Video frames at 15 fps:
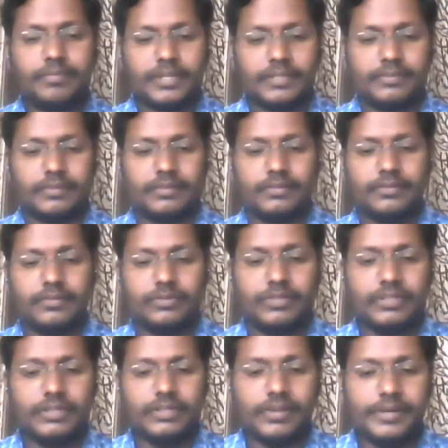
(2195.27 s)
person. So
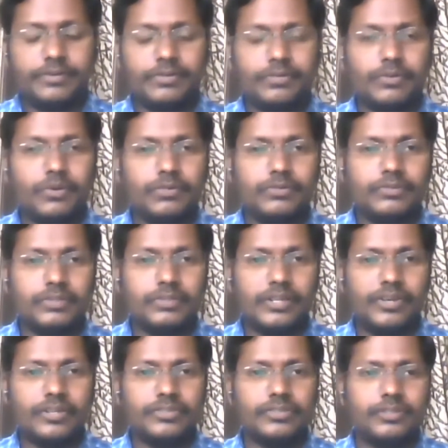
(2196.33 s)
they're trying to know the
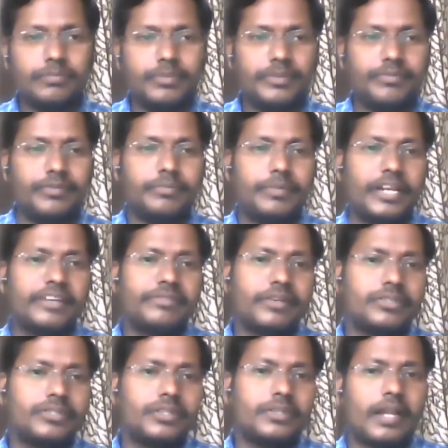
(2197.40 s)
relationship between brain
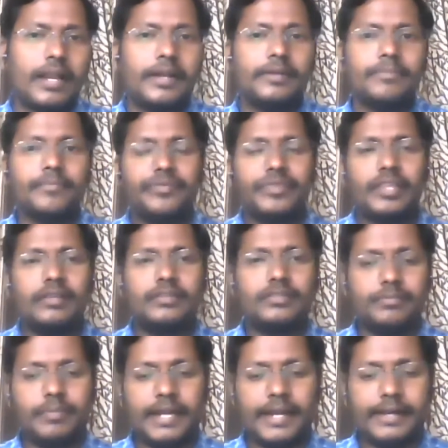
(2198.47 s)
function and
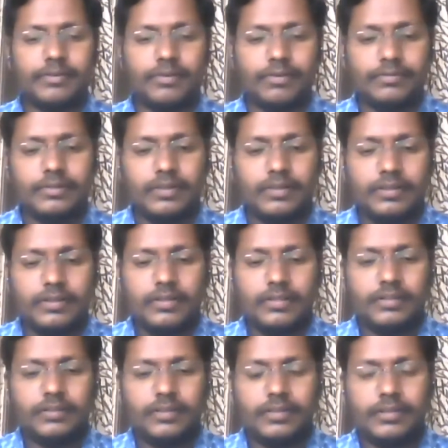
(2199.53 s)
its impact on
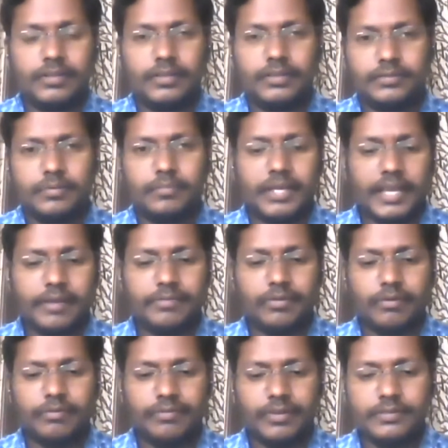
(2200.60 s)
the
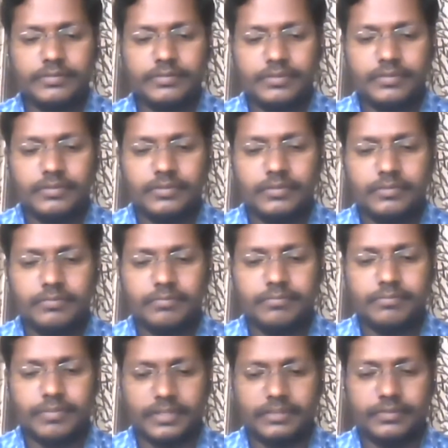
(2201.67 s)
behavior of a
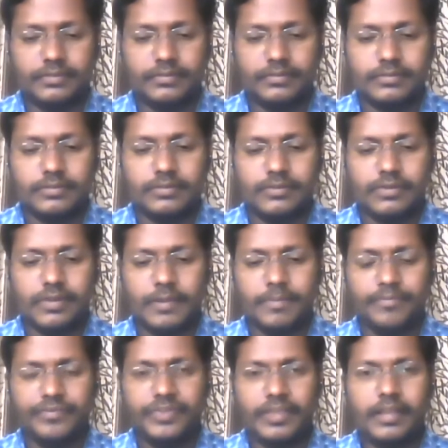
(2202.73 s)
person.
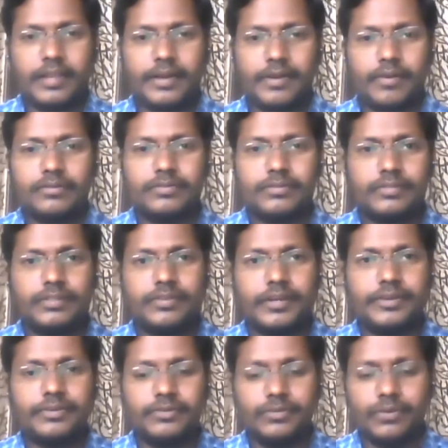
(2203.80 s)
Okay, and also they
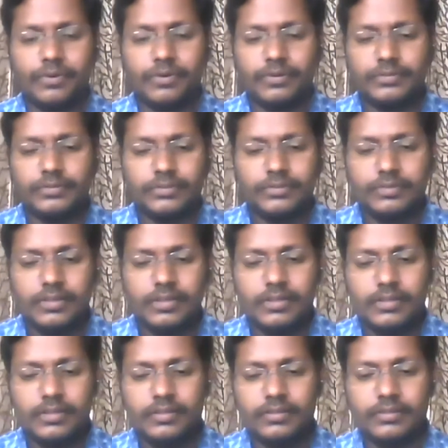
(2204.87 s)
try to know
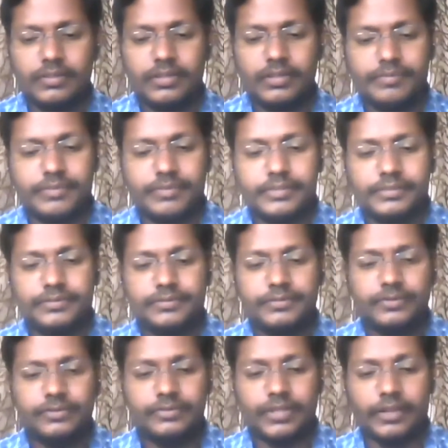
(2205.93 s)
the different
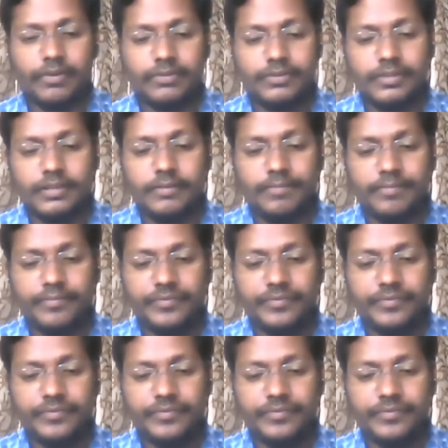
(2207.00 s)
psychological